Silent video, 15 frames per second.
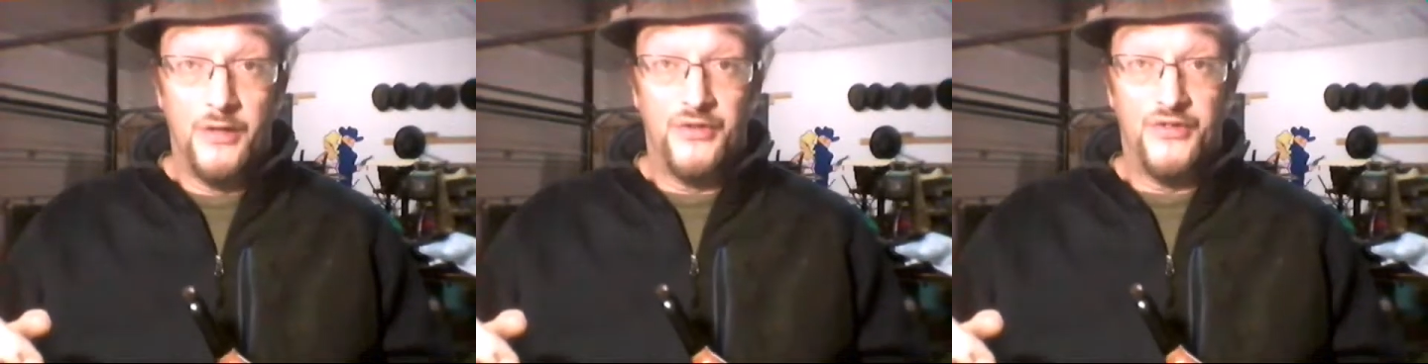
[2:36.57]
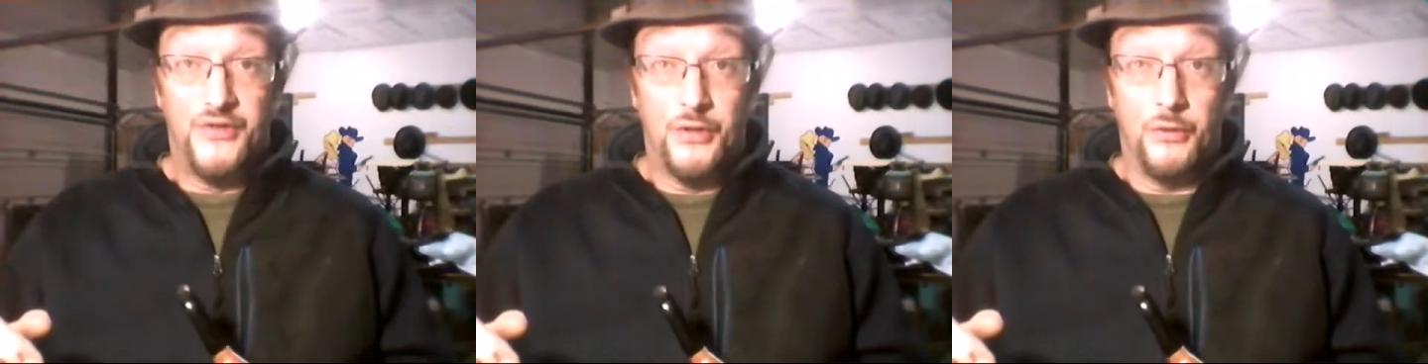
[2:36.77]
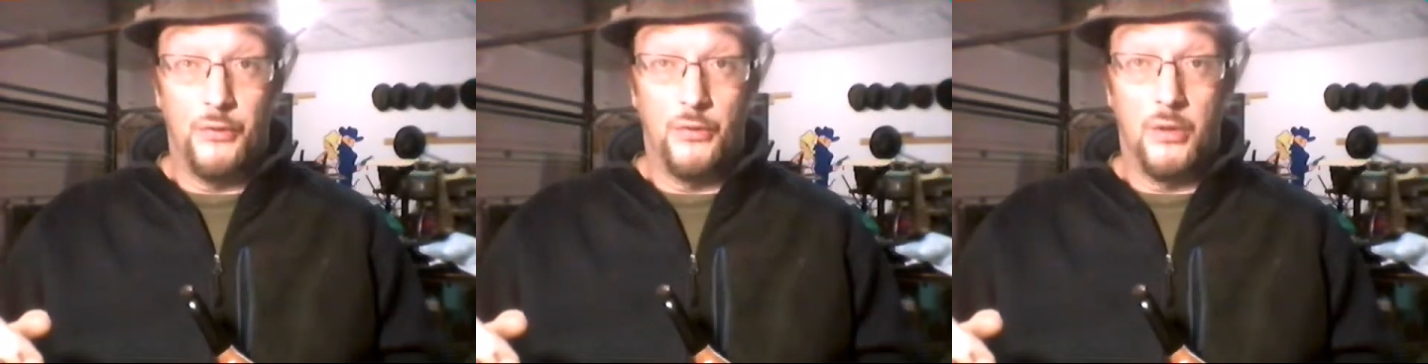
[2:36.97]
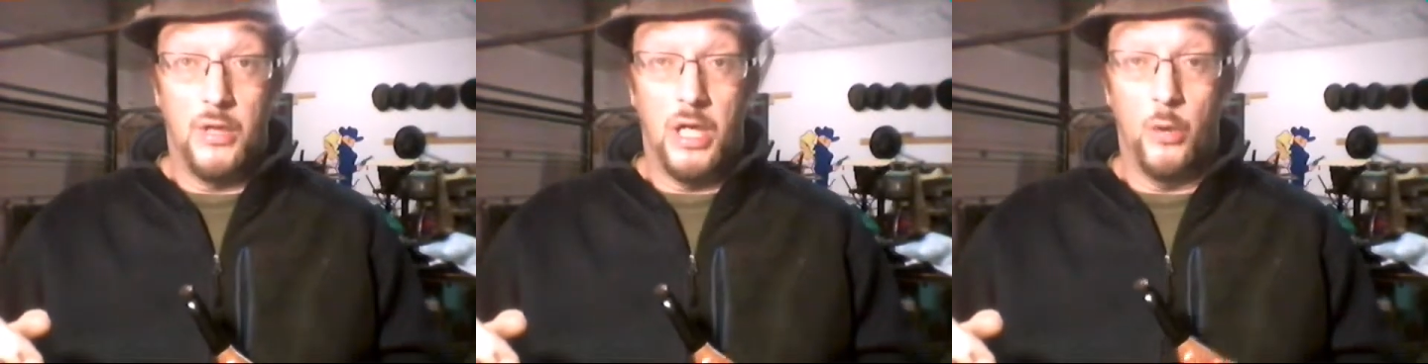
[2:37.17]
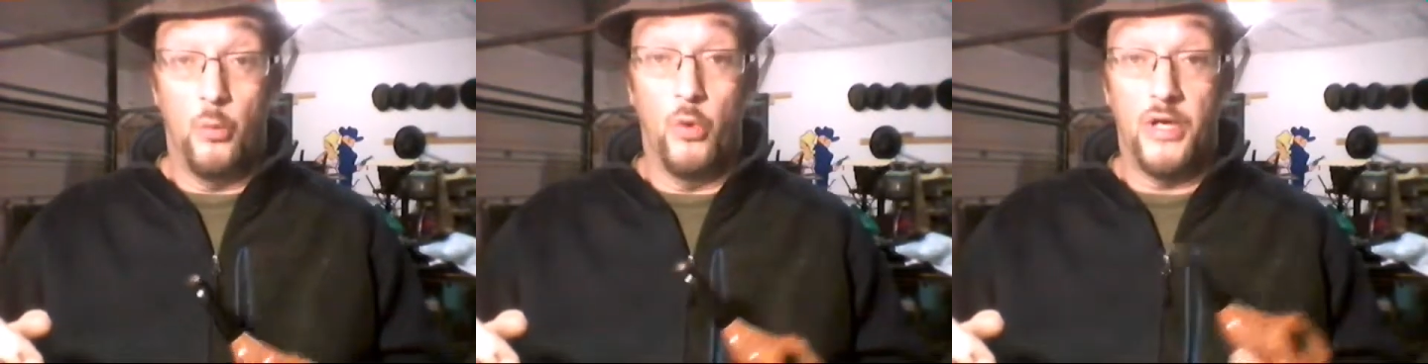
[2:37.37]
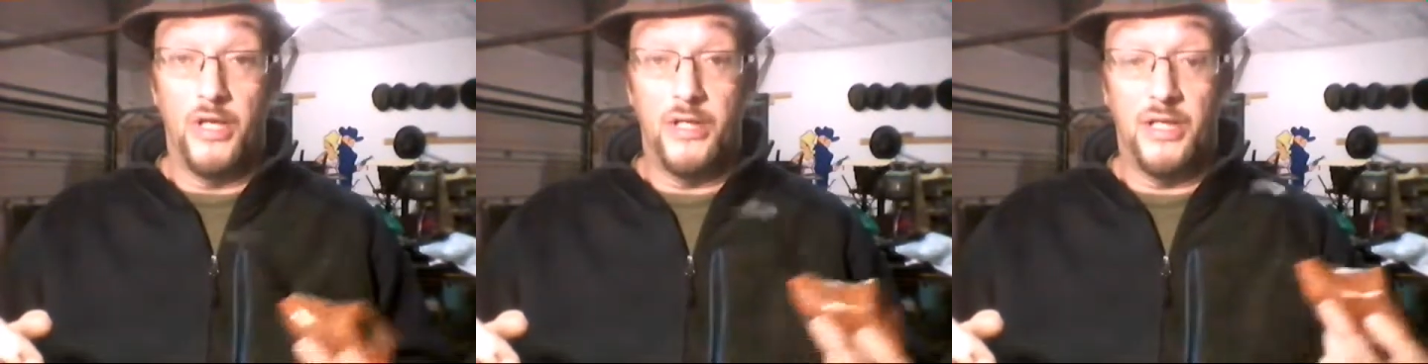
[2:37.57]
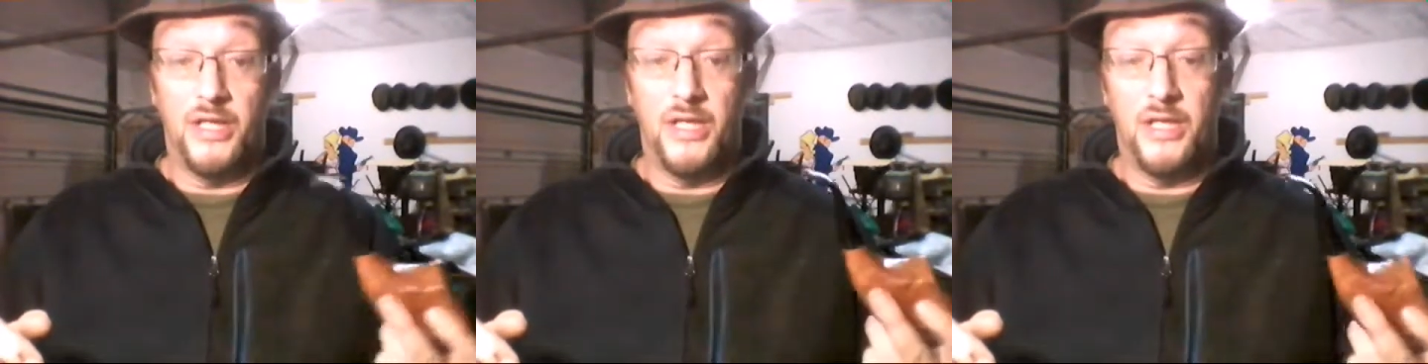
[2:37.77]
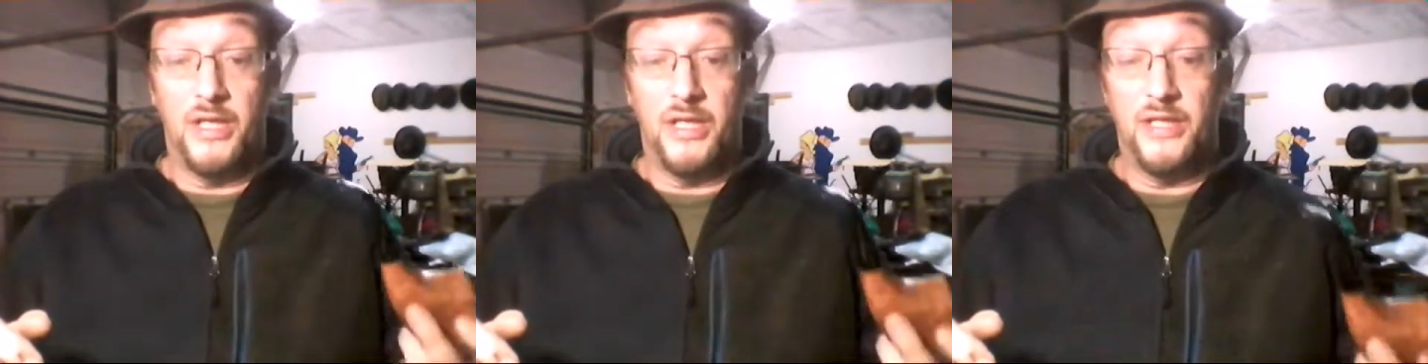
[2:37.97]
So I wanted to
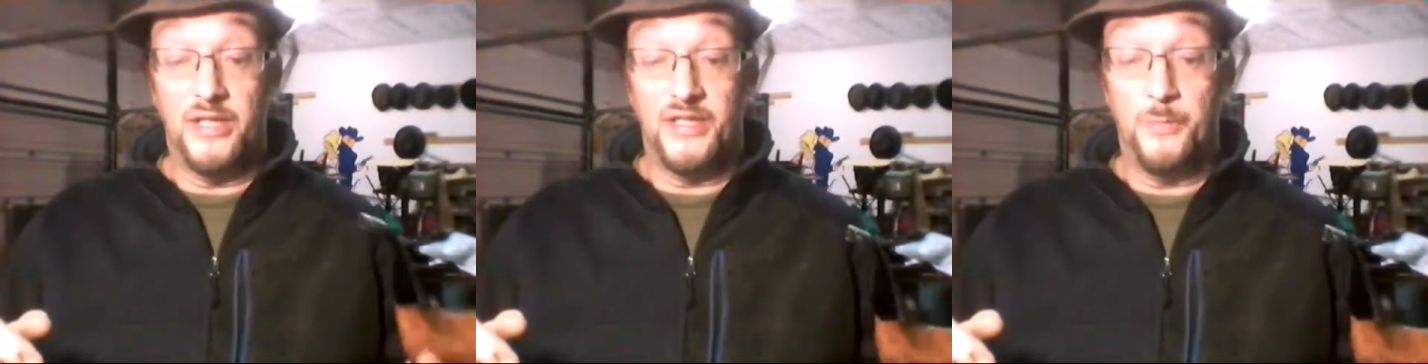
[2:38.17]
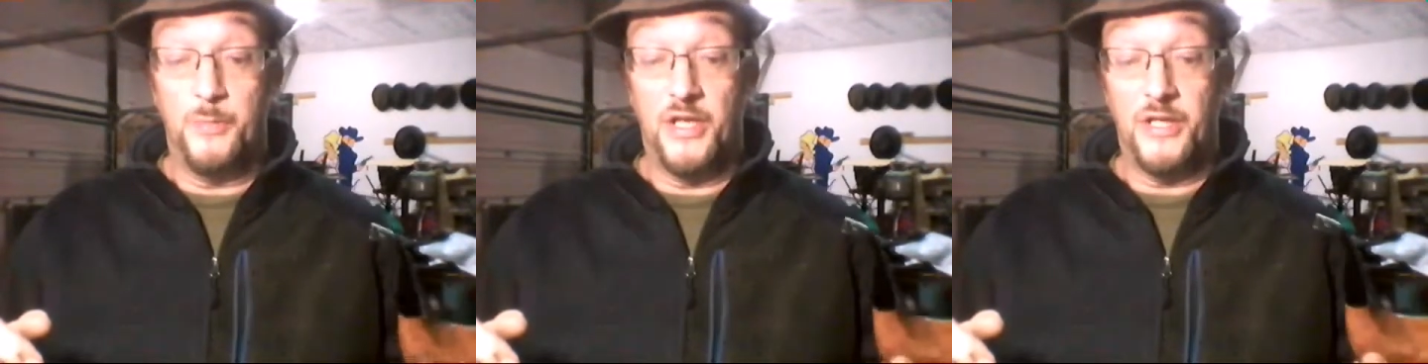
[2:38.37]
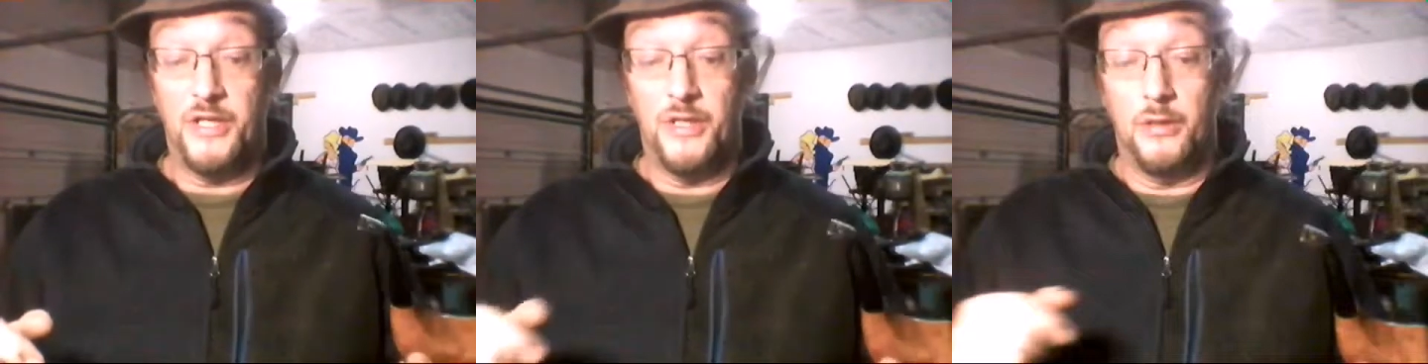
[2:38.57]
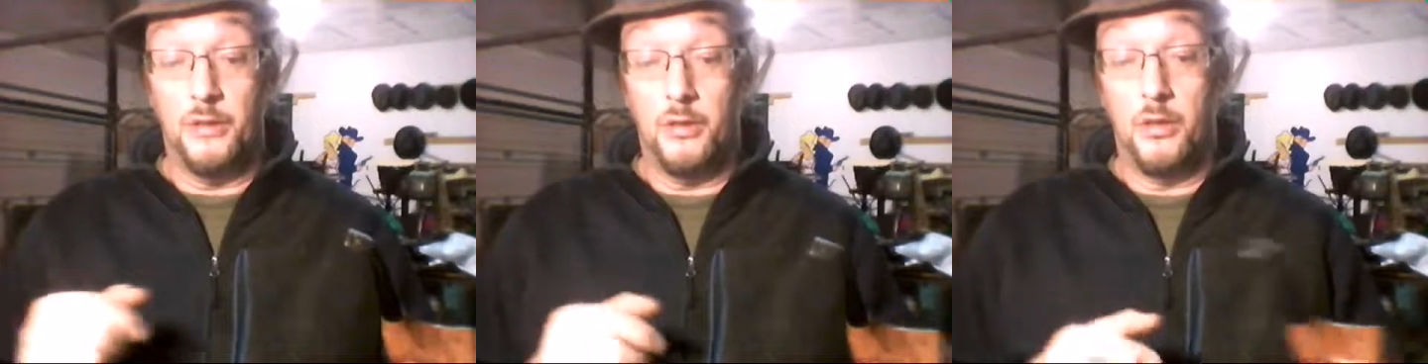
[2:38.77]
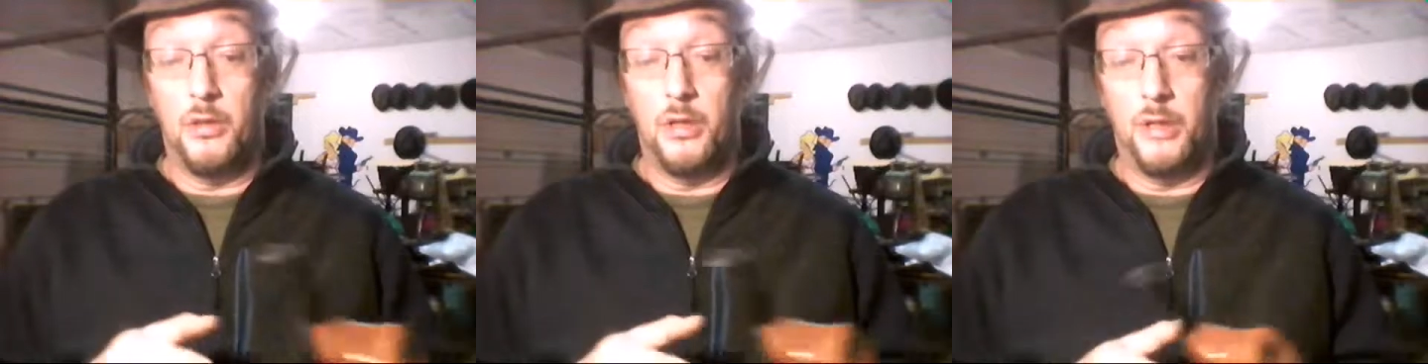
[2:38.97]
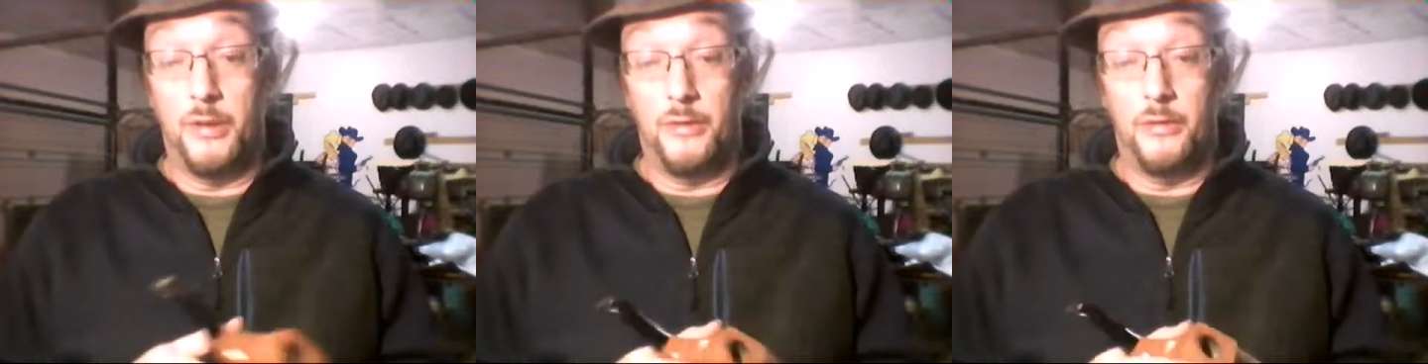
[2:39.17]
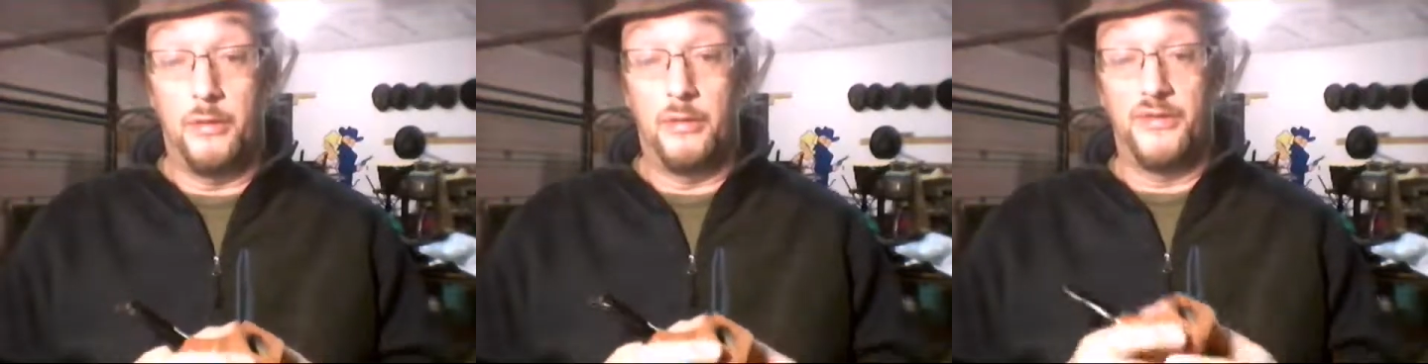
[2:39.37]
get his opinion on